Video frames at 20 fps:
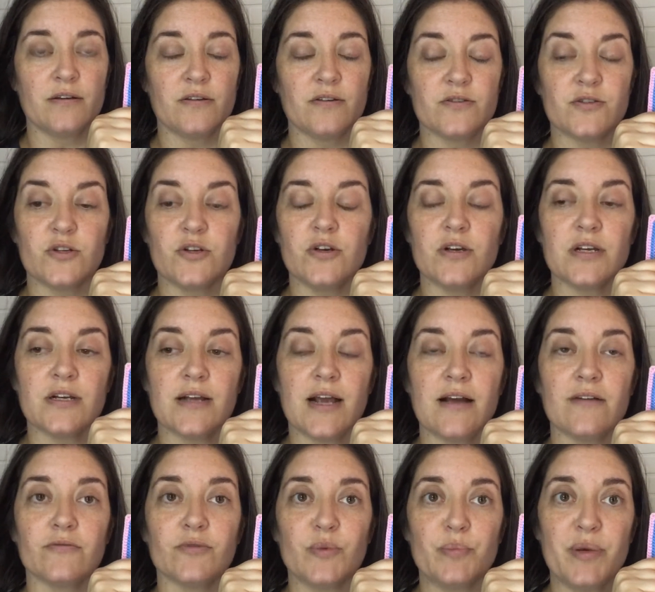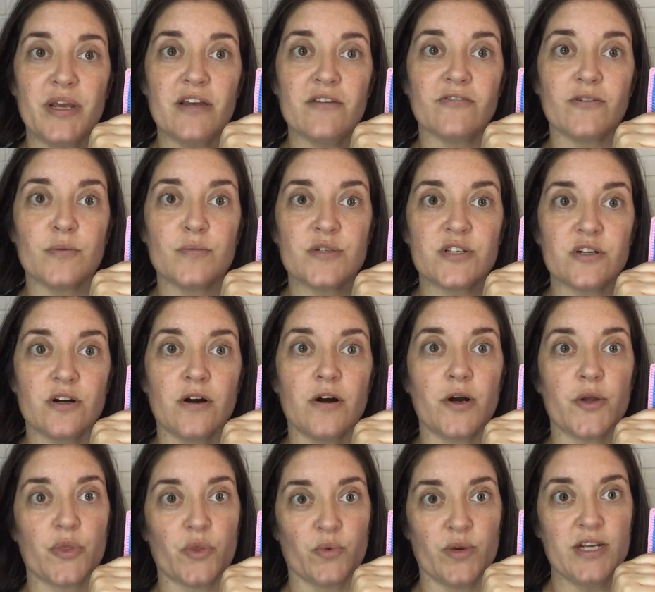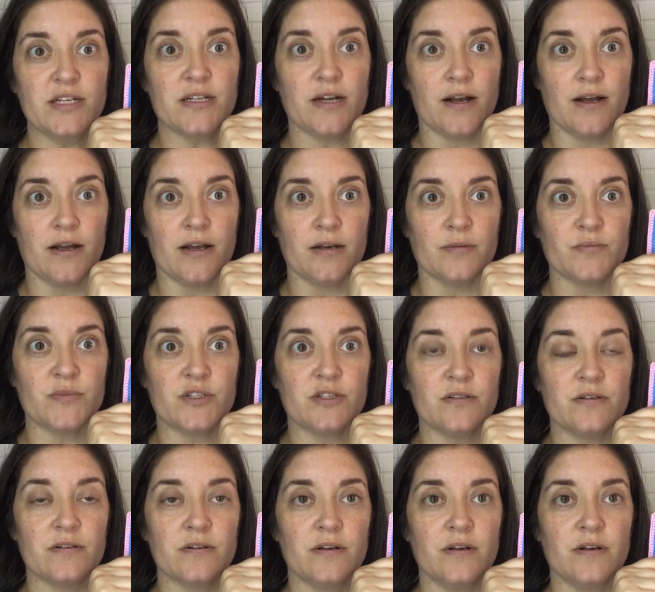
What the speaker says: So you can have repeat from star 3 times,